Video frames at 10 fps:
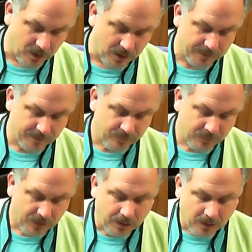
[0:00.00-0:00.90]
one,
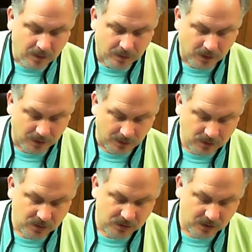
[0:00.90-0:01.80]
the
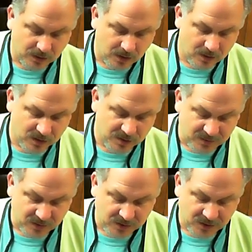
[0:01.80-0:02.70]
closer the load is
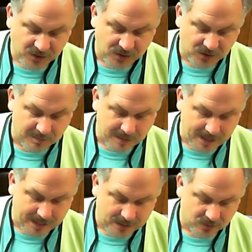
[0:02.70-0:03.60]
positioned to the
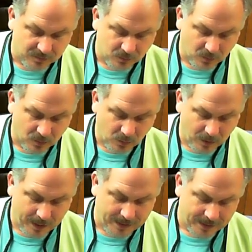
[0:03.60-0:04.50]
mast, the more
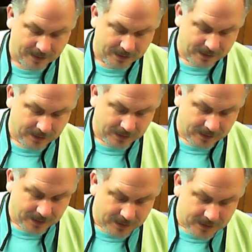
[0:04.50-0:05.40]
weight
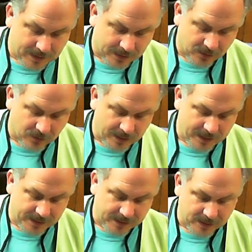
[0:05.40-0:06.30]
that the
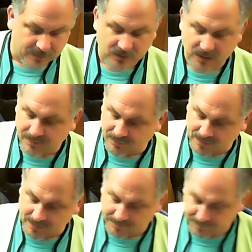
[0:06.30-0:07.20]
crane can lift safely.